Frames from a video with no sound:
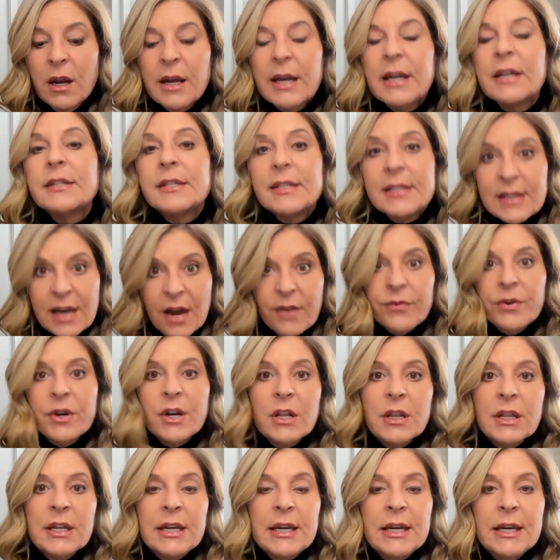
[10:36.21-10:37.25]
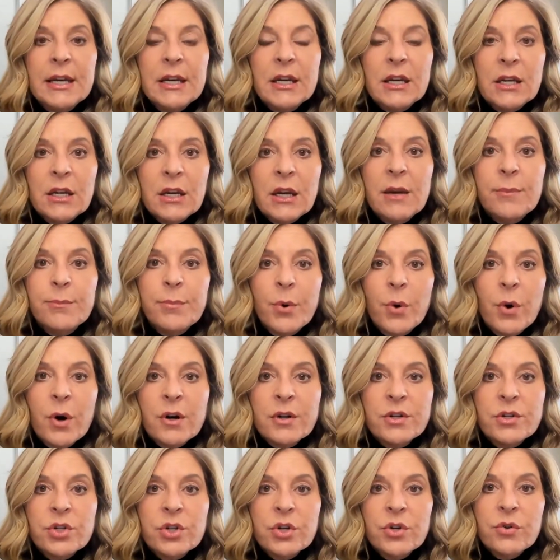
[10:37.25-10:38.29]
It's definitely
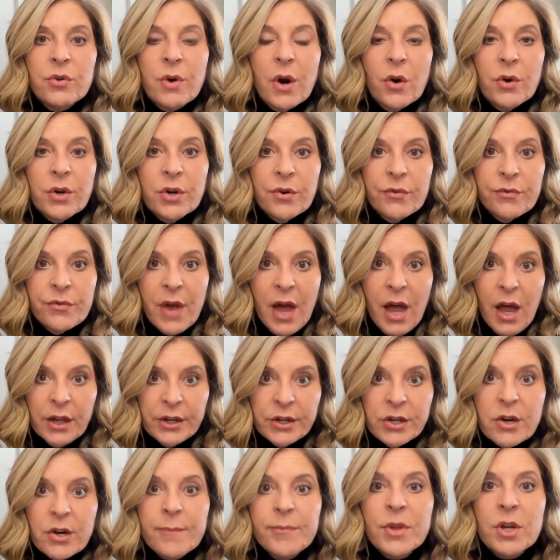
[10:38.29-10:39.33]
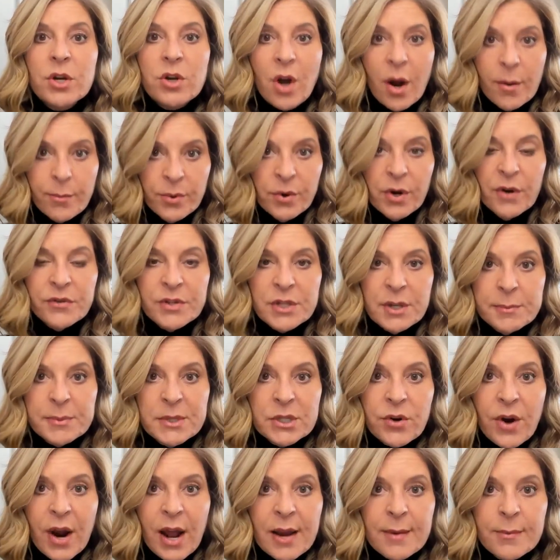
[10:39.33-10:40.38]
important to grow your volume, the number of
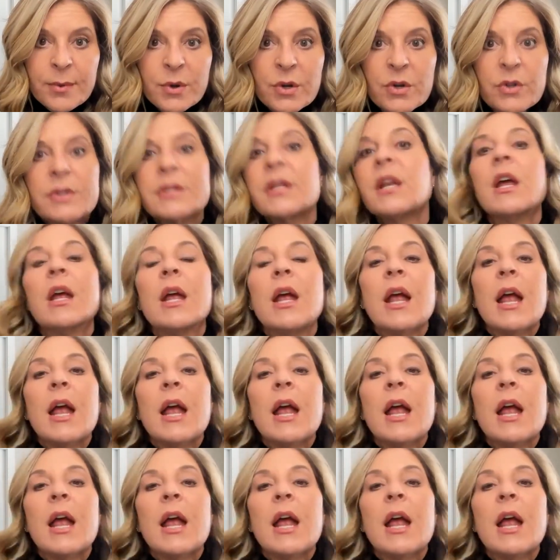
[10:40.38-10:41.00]
subscribers,